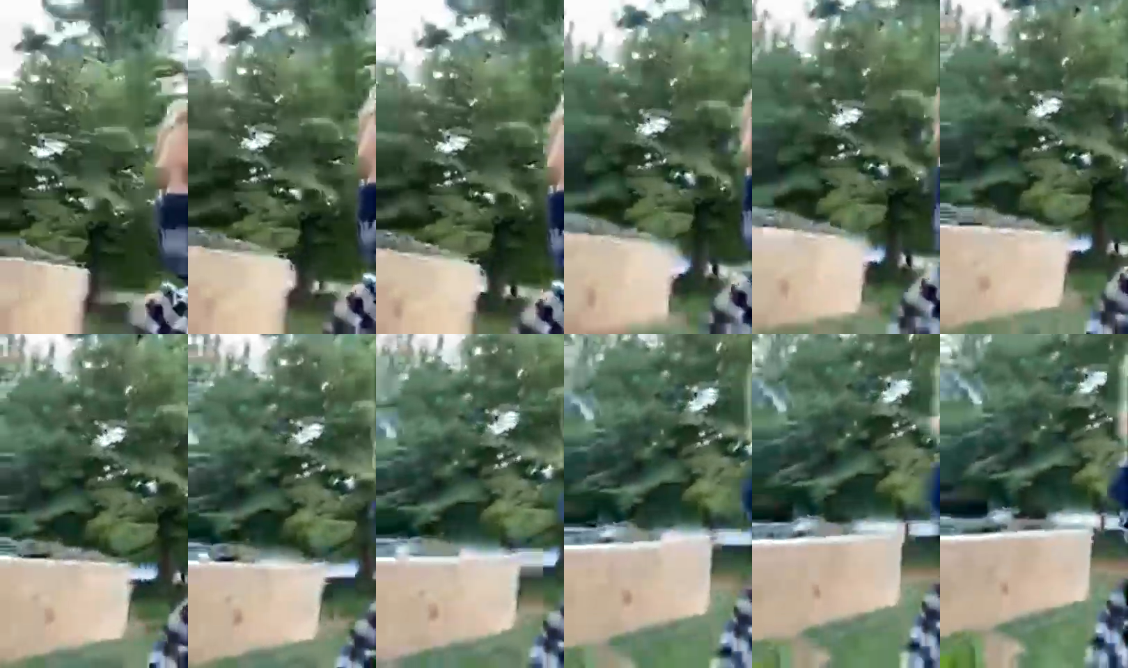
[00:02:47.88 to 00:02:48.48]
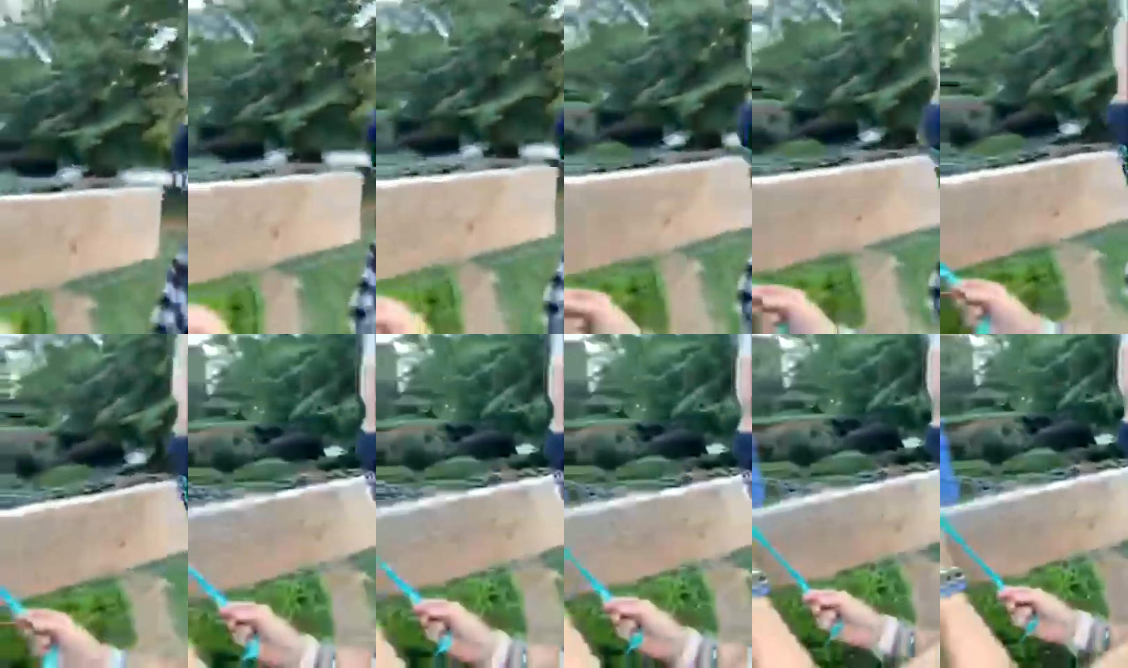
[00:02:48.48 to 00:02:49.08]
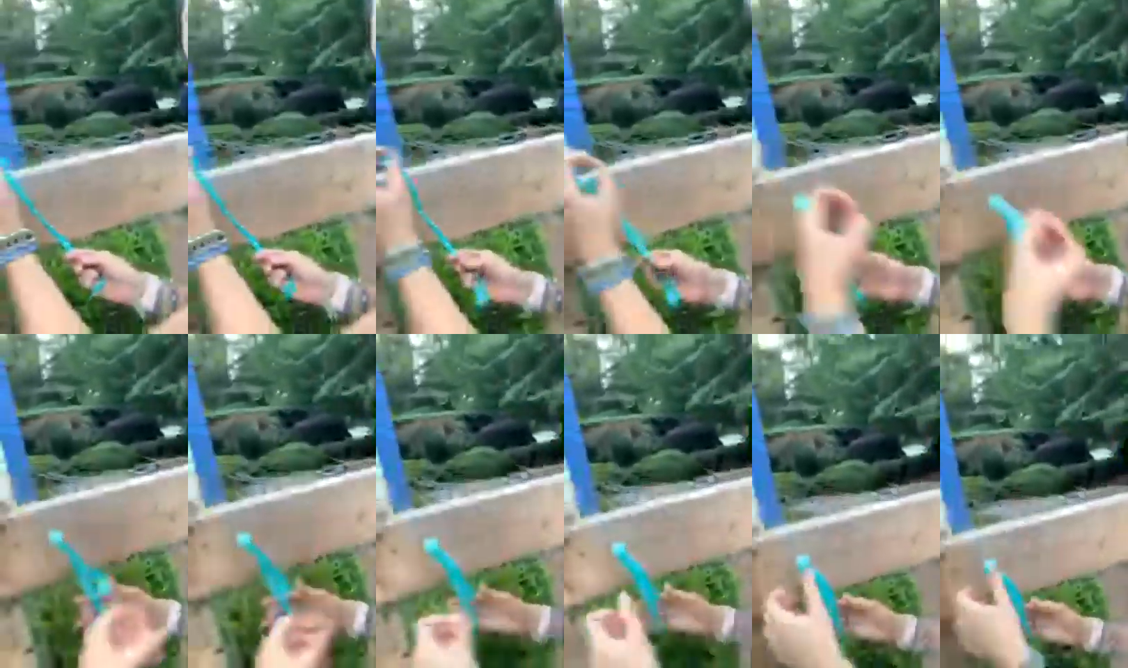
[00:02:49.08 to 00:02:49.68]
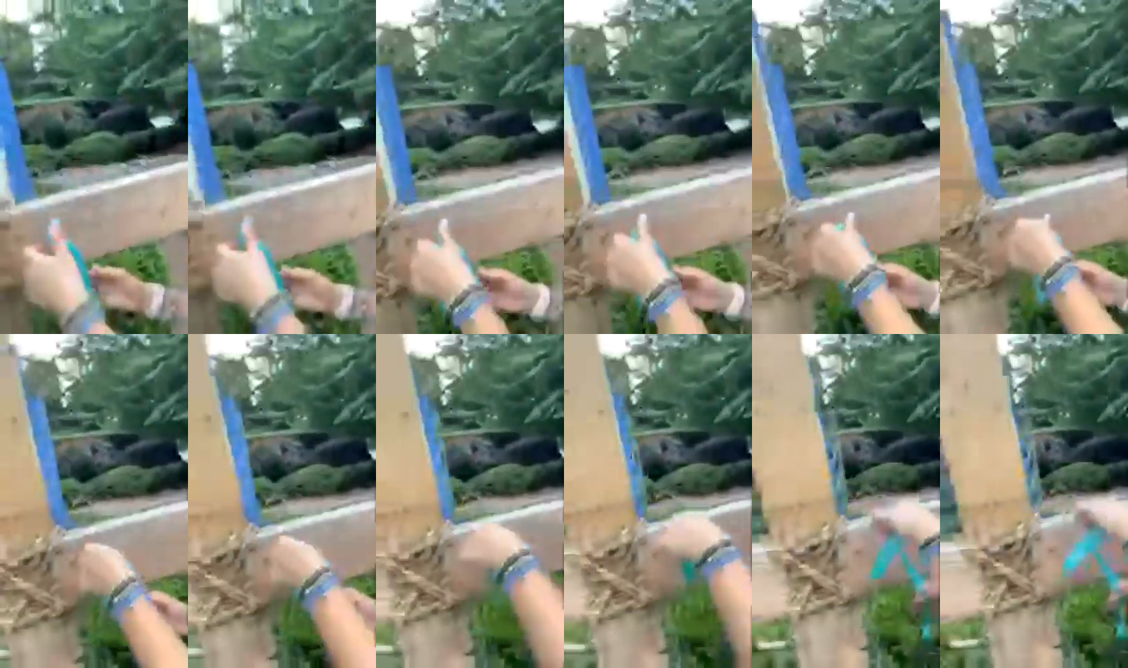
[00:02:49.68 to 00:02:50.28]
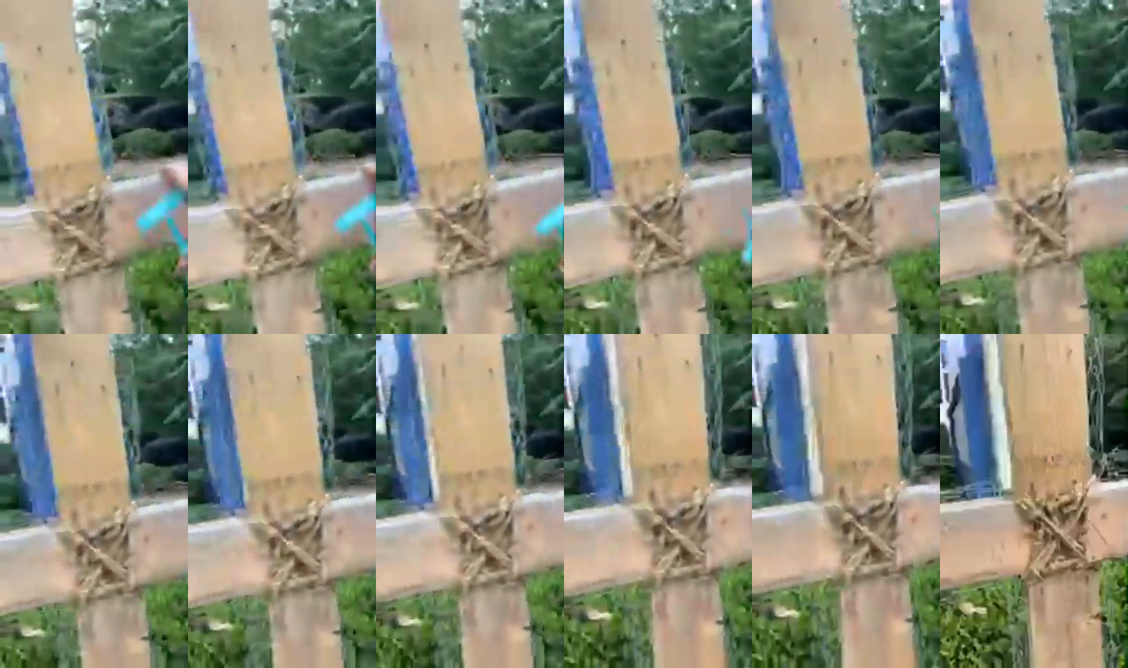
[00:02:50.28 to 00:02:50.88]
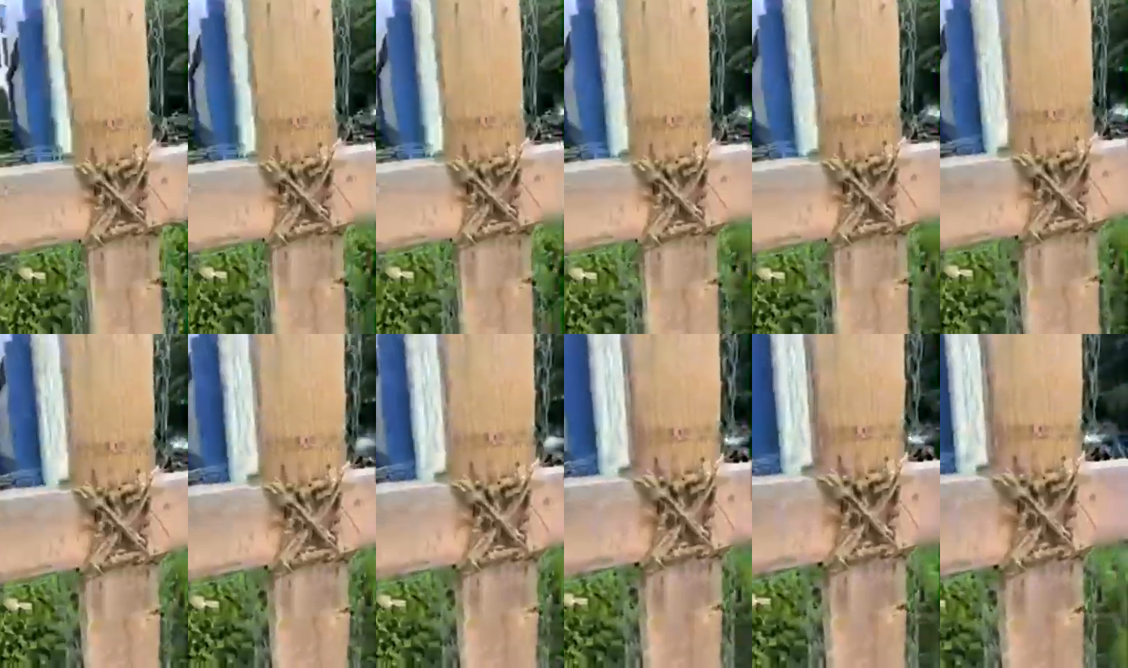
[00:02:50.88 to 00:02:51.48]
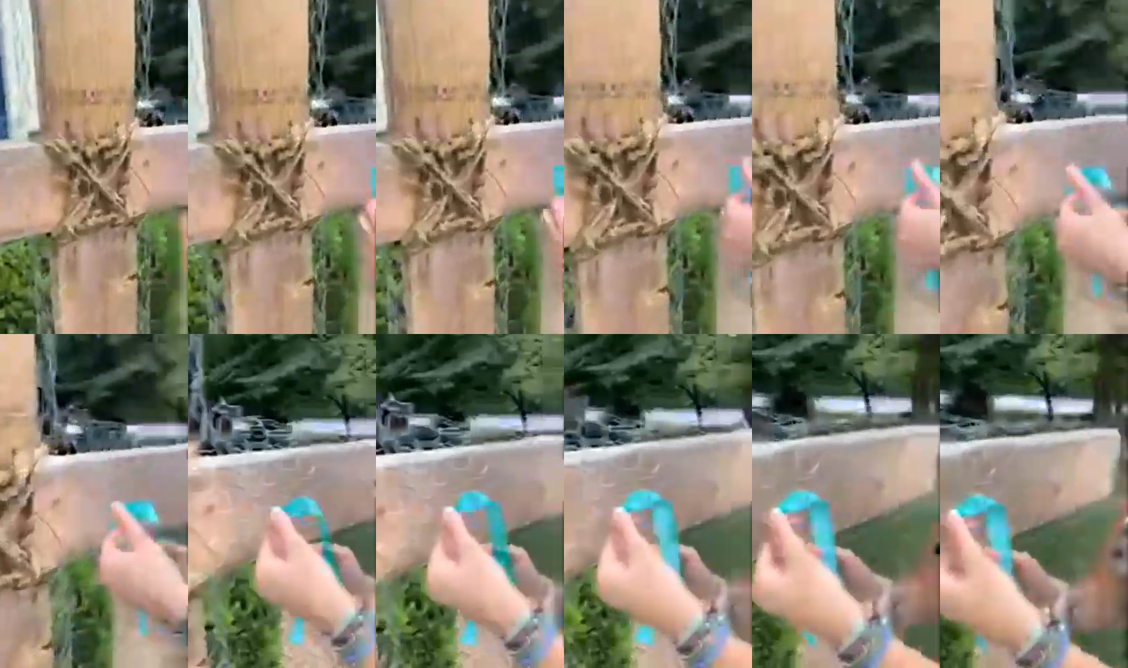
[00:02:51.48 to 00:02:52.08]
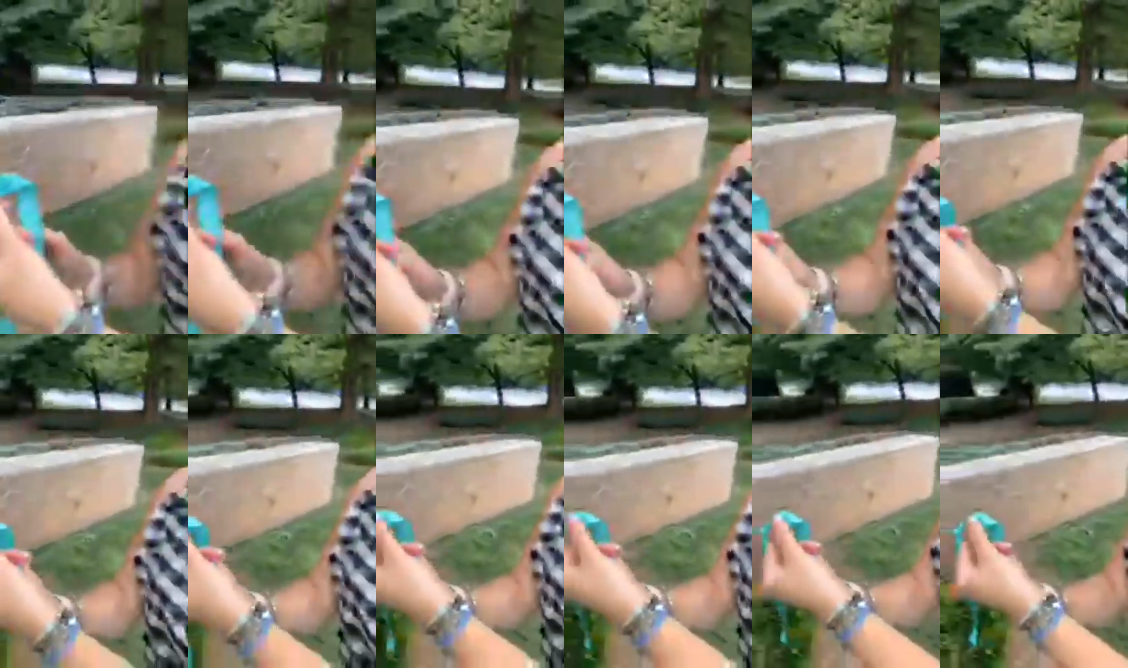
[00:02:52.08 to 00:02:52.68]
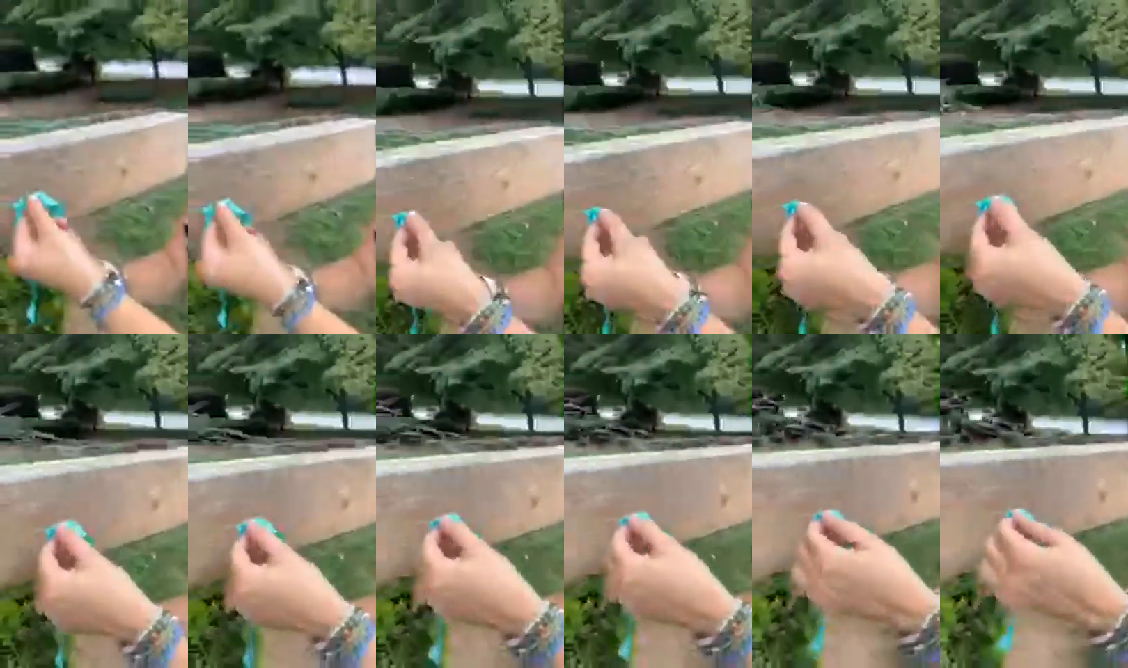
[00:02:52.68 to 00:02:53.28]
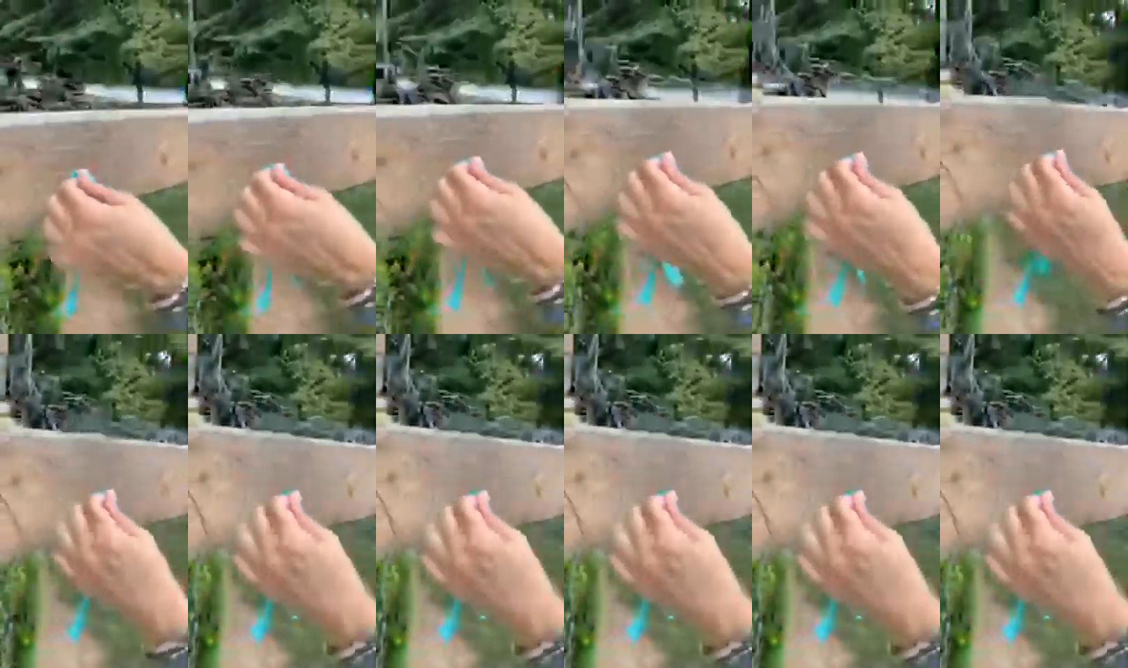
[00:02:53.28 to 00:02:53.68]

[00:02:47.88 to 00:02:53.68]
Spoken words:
Nobody's mouth can be seen.